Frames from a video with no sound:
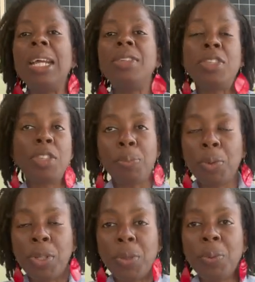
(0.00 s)
to
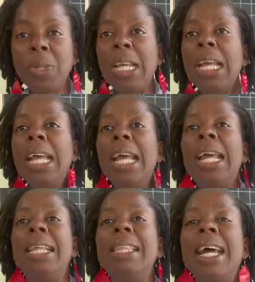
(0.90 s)
support you.
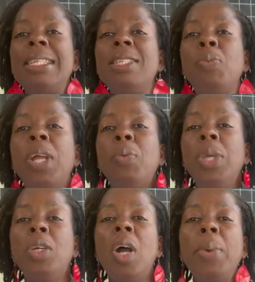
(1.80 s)
And that's where we
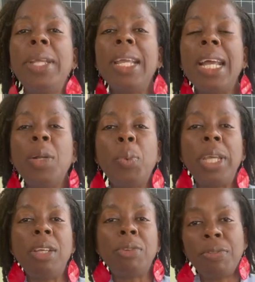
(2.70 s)
go in and
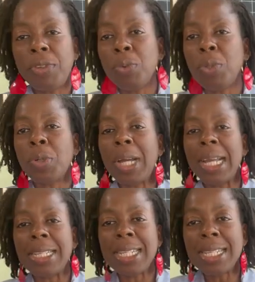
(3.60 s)
we review your
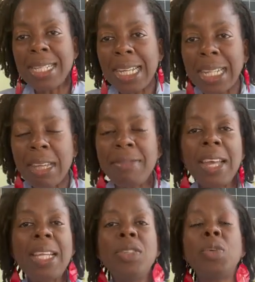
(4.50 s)
existing
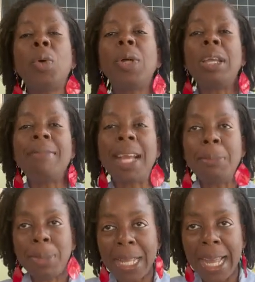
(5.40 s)
event or event
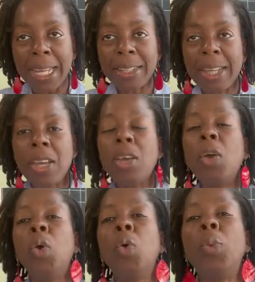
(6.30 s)
plan.
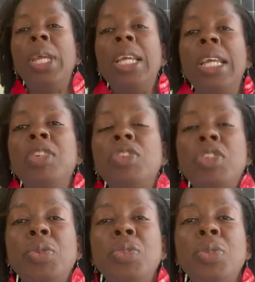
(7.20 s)
We
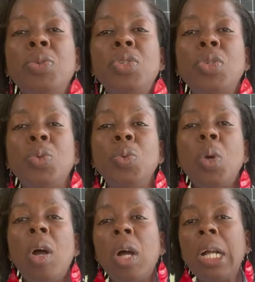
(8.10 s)
introduce you to
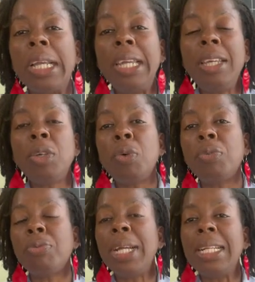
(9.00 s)
our
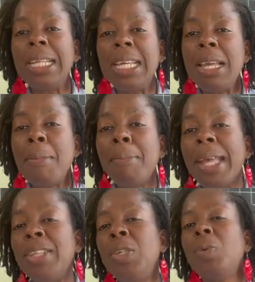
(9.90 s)
eco-friendly
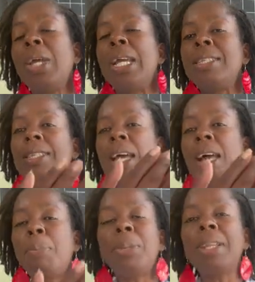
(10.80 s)
menu. It's
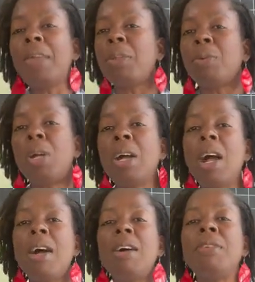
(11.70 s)
a plethora
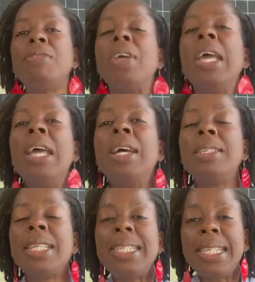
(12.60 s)
of
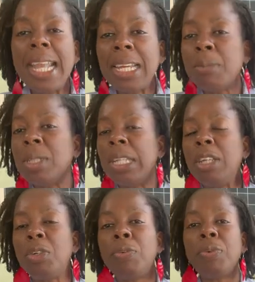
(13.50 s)
sustainable
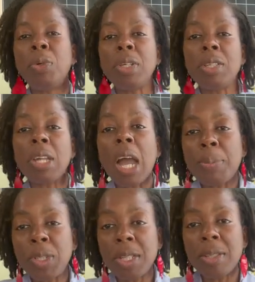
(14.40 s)
eco-focused
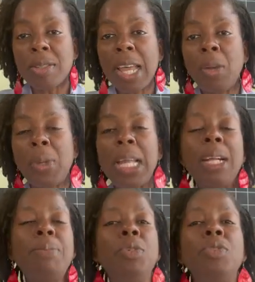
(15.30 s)
options and we
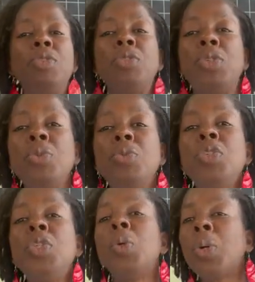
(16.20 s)
help you
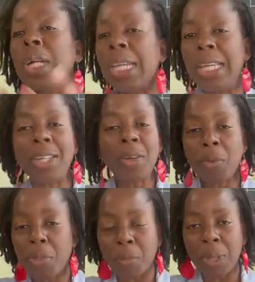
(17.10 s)
choose your eco
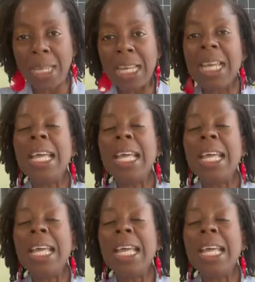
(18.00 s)
three